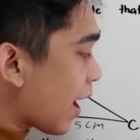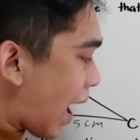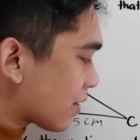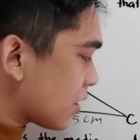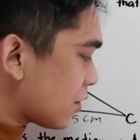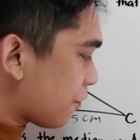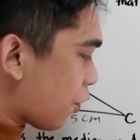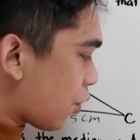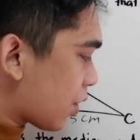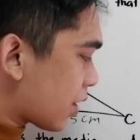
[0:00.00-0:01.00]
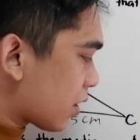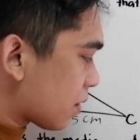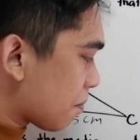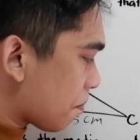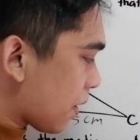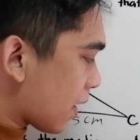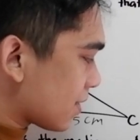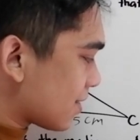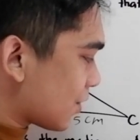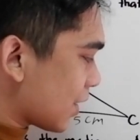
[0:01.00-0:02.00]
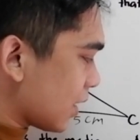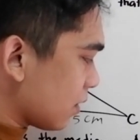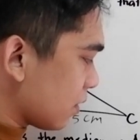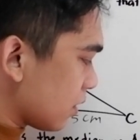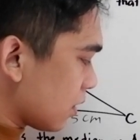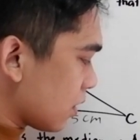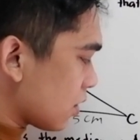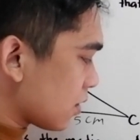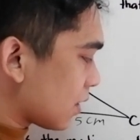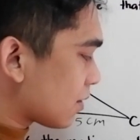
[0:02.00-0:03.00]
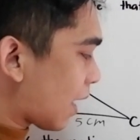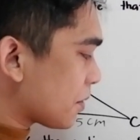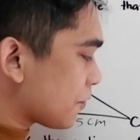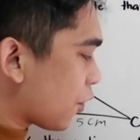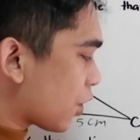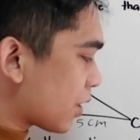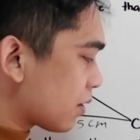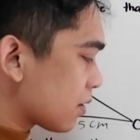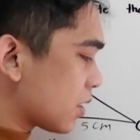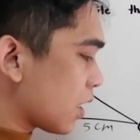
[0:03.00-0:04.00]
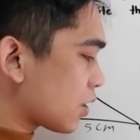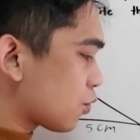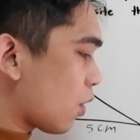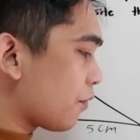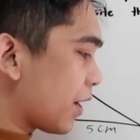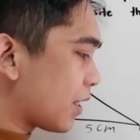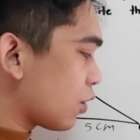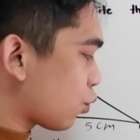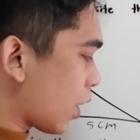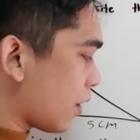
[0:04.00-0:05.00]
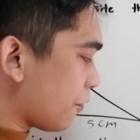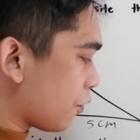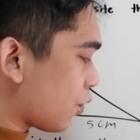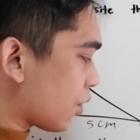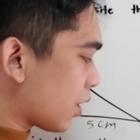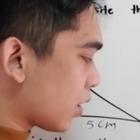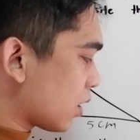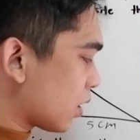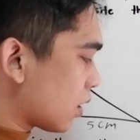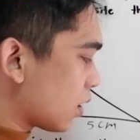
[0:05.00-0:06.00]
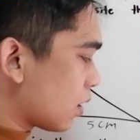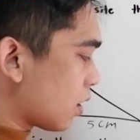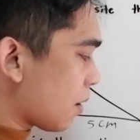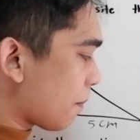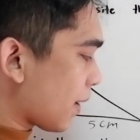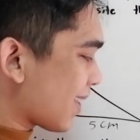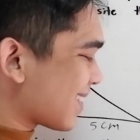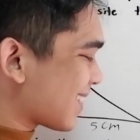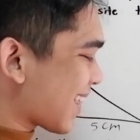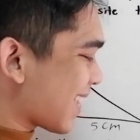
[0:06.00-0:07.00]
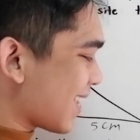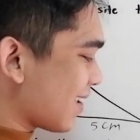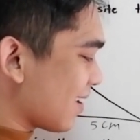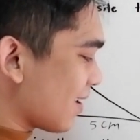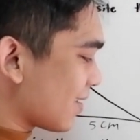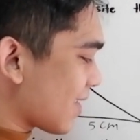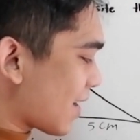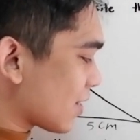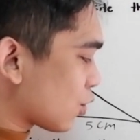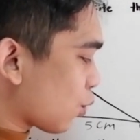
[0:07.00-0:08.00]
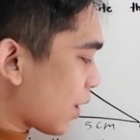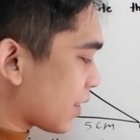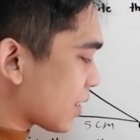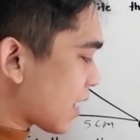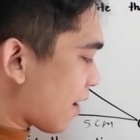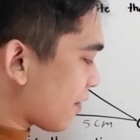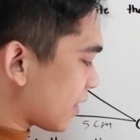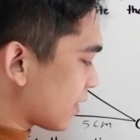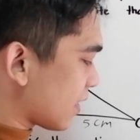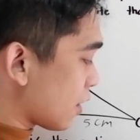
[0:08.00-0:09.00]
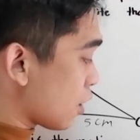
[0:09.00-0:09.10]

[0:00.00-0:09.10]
X is 4 plus 3. 6 times 4, 6, 12, 18, 24, plus 3, that is 27.